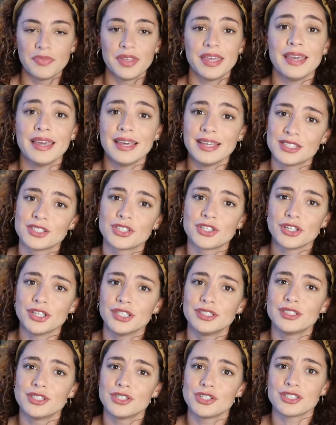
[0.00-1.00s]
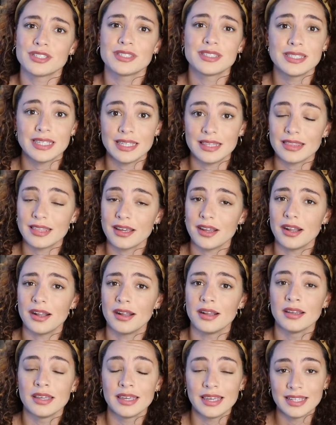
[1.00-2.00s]
it is good to just sit
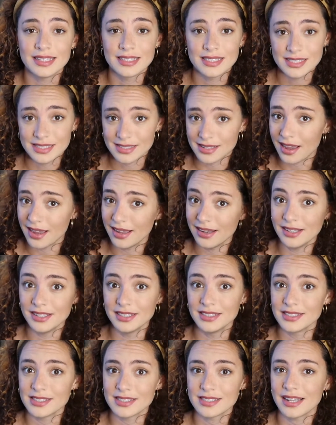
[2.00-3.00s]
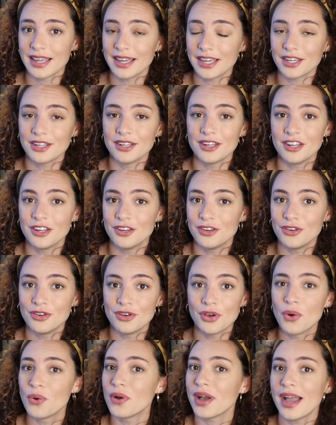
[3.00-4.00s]
there in silence, like
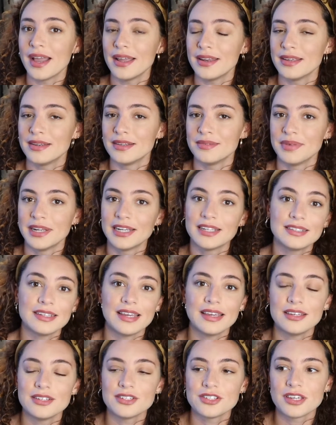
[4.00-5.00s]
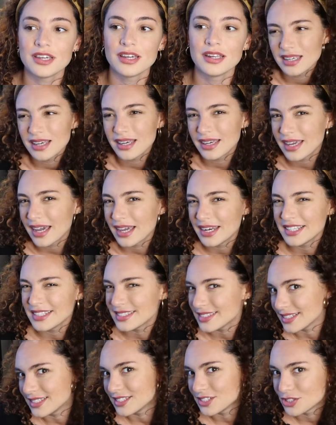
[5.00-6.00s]
no guided meditation. Again,
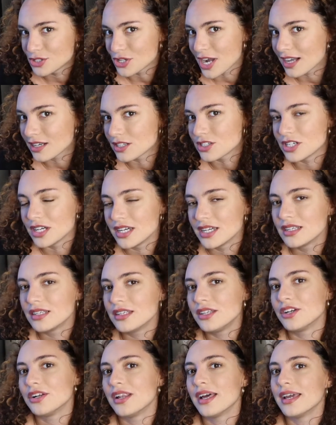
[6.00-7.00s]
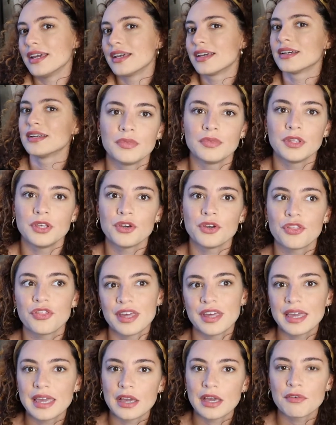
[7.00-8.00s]
it's a distraction. You're
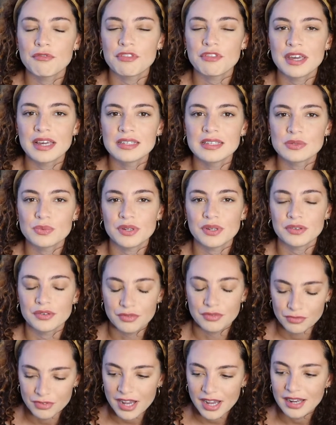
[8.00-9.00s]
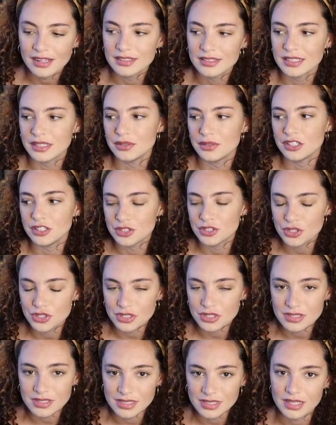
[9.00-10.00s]
thinking of things when in reality you should
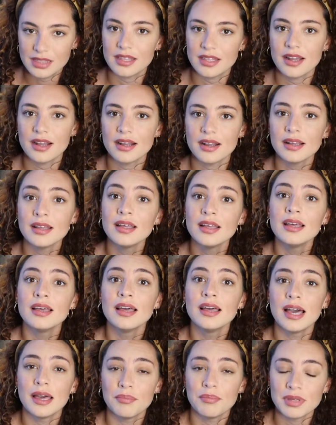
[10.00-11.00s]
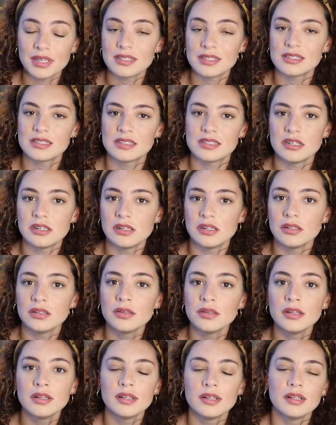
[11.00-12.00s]
just sit there and be still